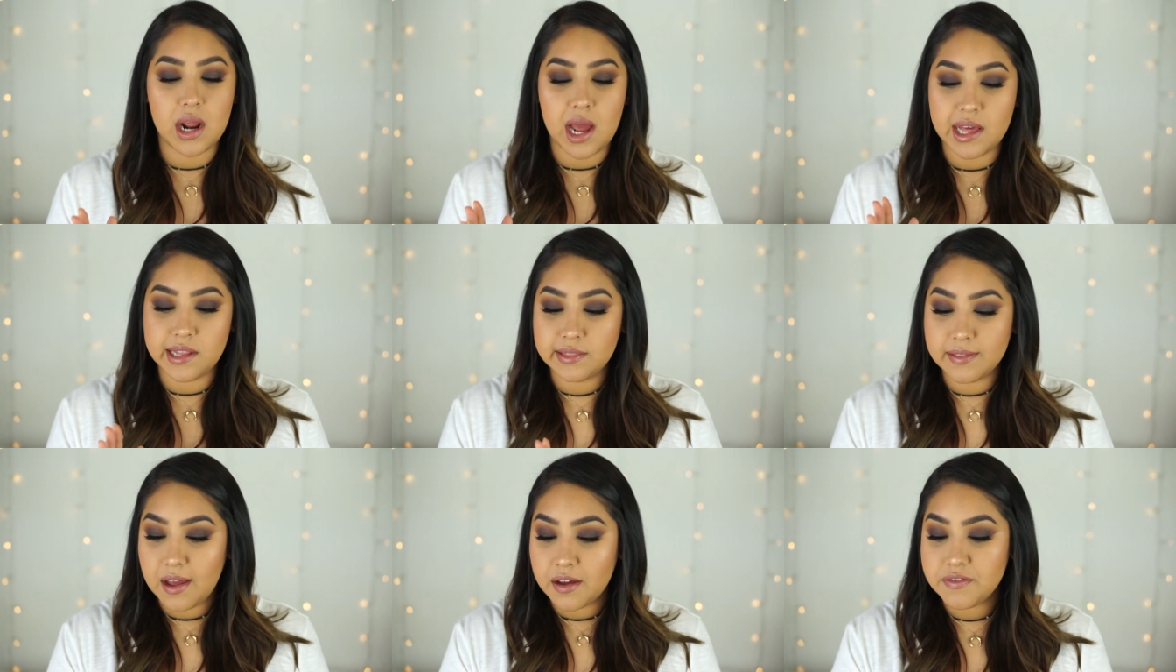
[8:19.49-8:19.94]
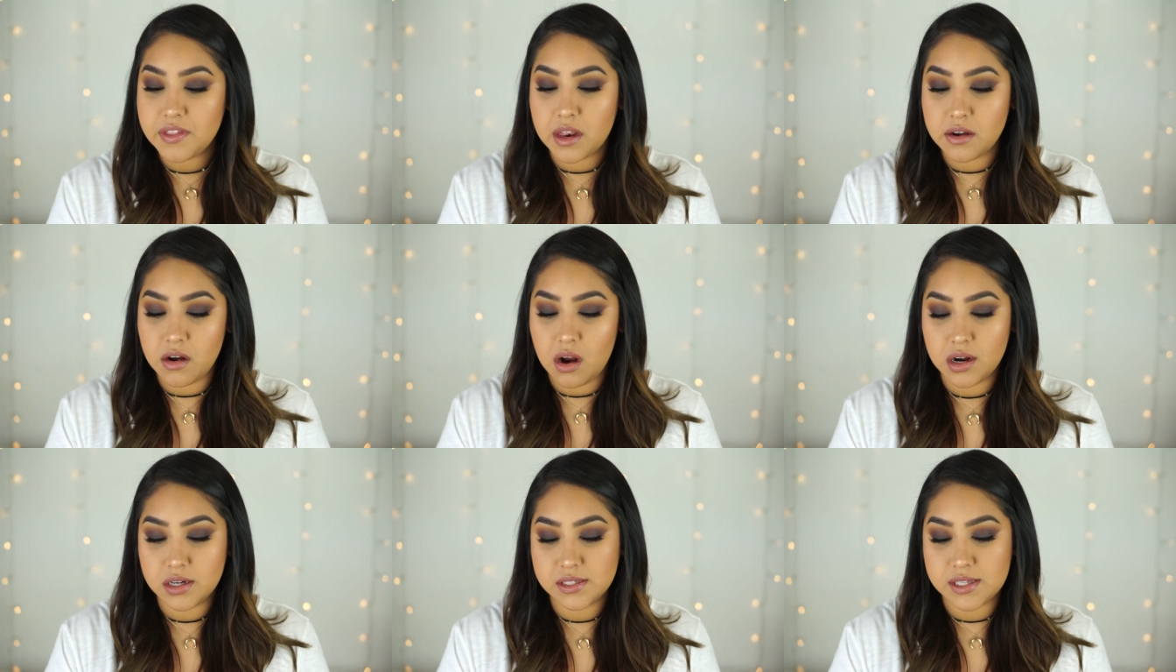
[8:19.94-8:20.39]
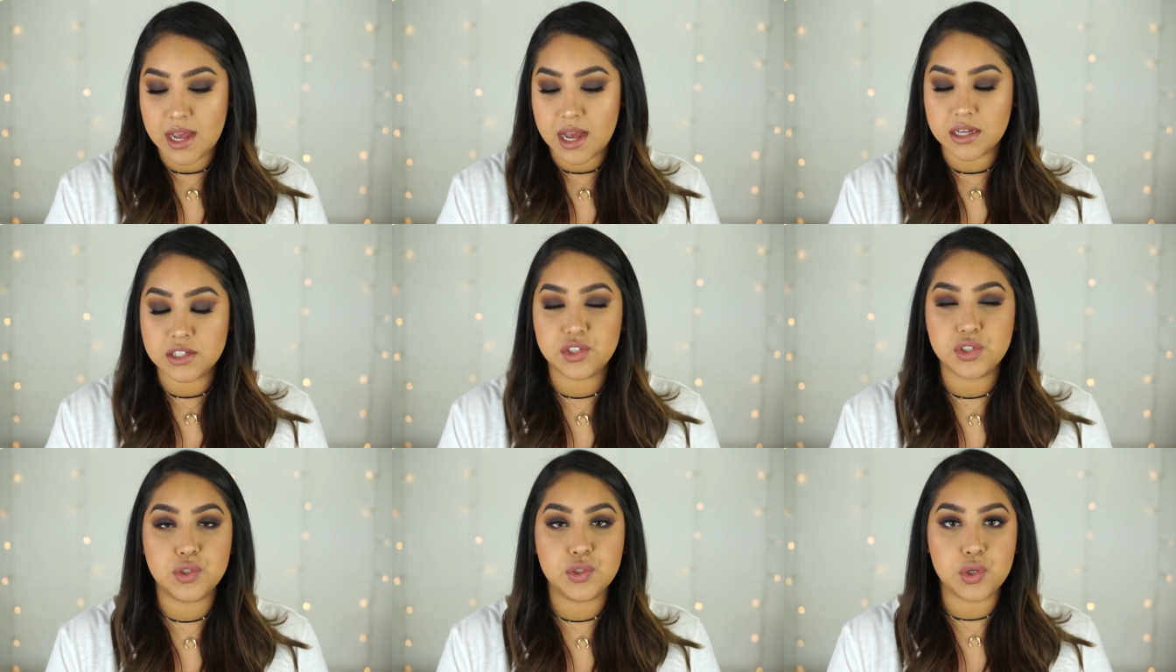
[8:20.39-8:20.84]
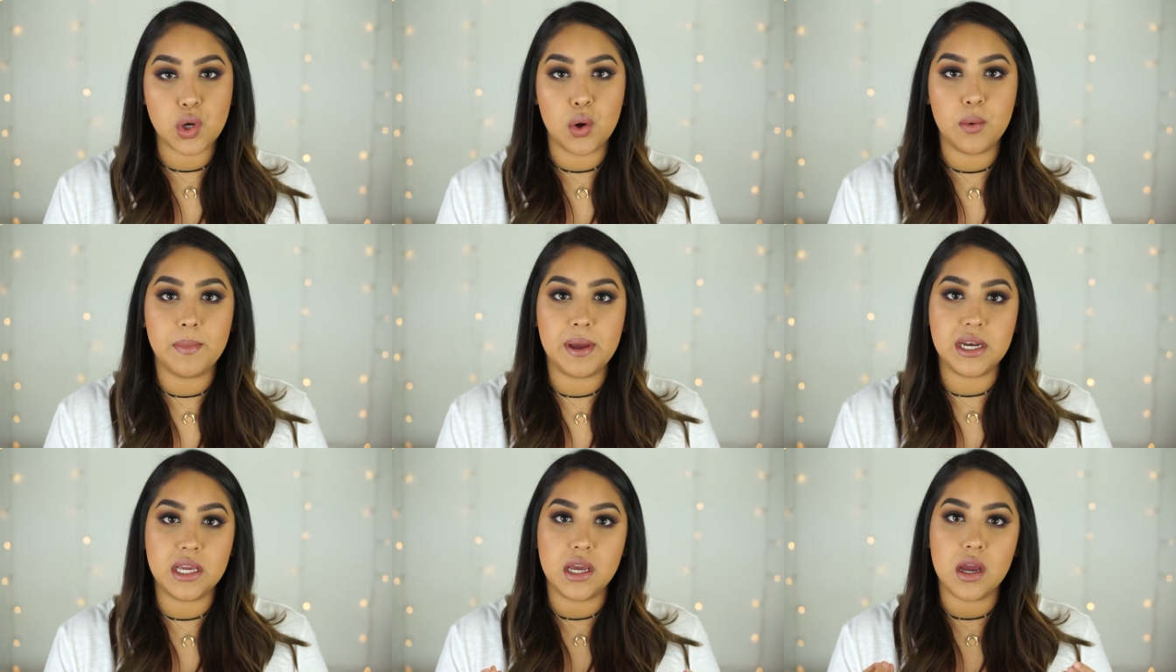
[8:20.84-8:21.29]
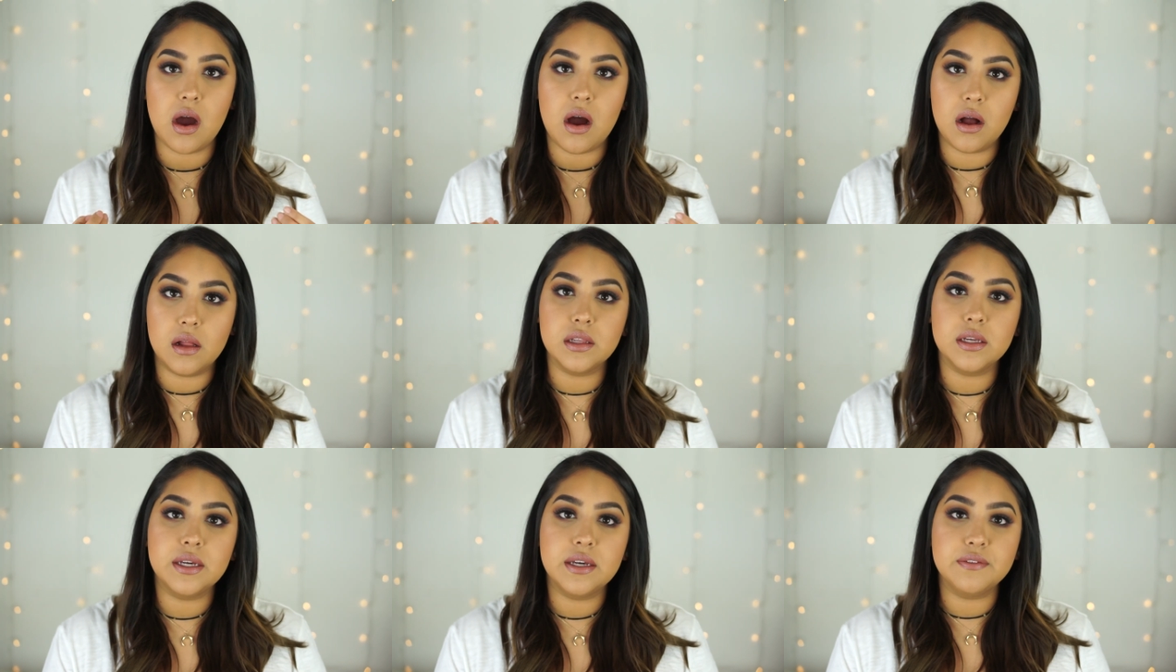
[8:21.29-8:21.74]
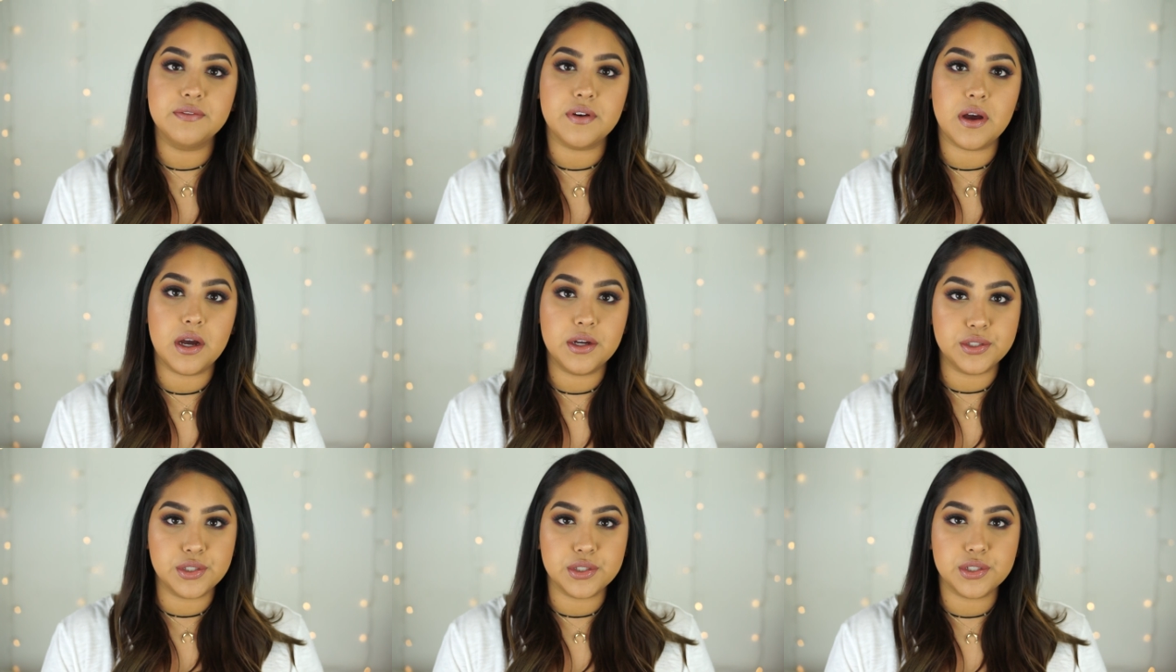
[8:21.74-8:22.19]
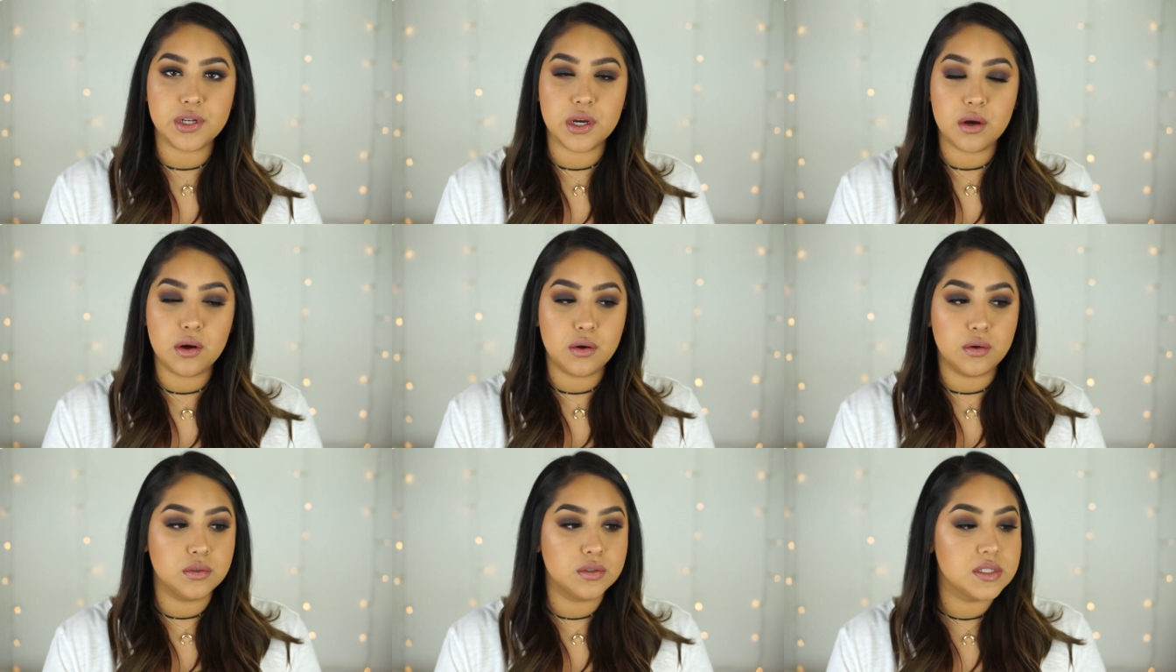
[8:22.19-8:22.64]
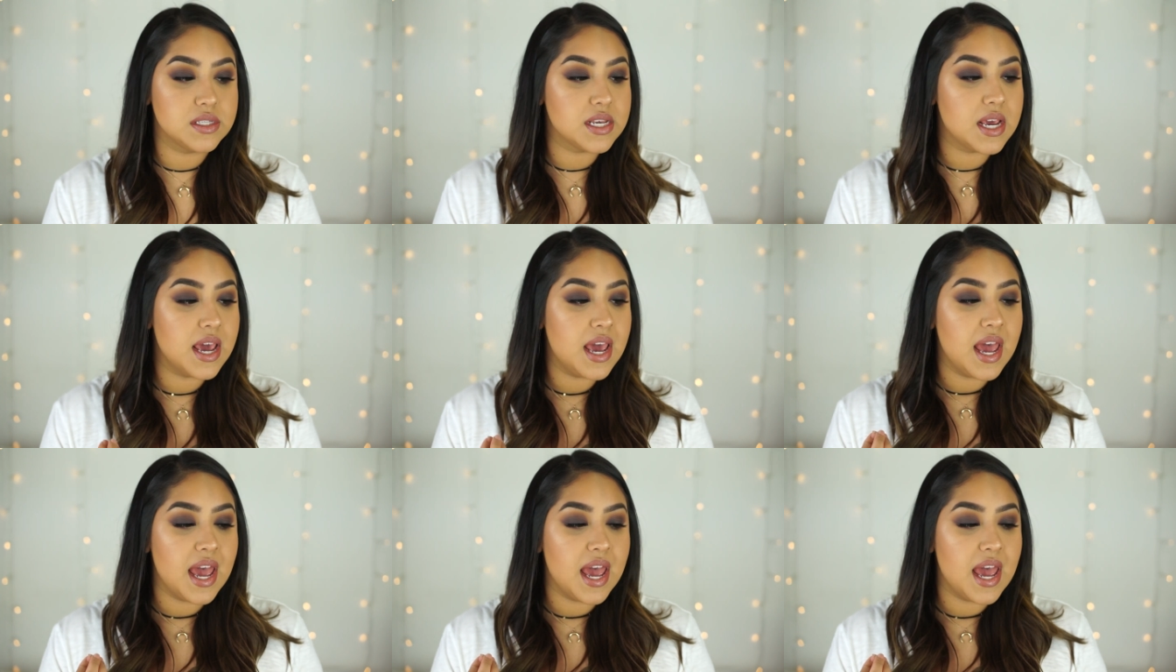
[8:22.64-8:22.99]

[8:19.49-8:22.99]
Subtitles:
I love that Nars has so many olive undertones